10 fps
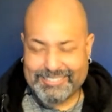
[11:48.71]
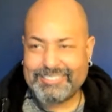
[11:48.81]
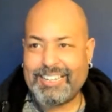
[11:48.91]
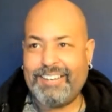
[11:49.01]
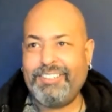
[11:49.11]

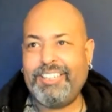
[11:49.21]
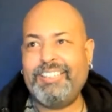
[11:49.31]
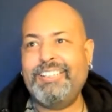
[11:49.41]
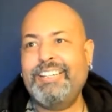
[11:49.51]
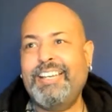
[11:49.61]
I
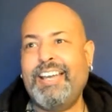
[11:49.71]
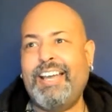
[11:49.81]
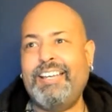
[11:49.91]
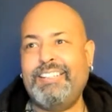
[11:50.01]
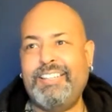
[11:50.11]
mean,
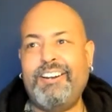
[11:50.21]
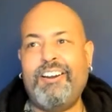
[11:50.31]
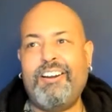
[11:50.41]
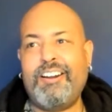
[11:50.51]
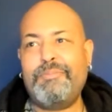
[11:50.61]
there
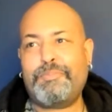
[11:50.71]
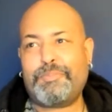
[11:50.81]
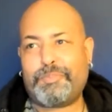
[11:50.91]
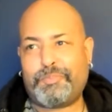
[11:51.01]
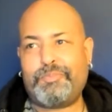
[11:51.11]
are
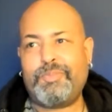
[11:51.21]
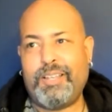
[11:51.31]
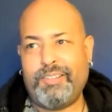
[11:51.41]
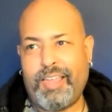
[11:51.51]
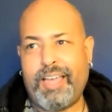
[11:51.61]
a
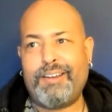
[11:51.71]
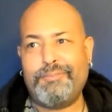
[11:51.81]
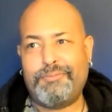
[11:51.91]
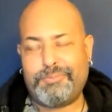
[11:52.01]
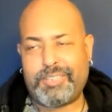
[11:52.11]
lot
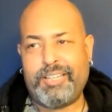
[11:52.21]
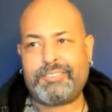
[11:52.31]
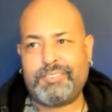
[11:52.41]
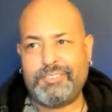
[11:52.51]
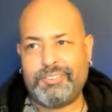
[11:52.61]
of
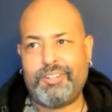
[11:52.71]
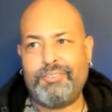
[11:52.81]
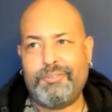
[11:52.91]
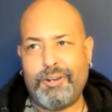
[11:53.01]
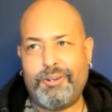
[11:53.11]
Teslas on the
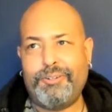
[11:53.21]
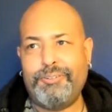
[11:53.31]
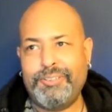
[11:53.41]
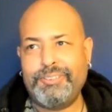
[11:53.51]
road.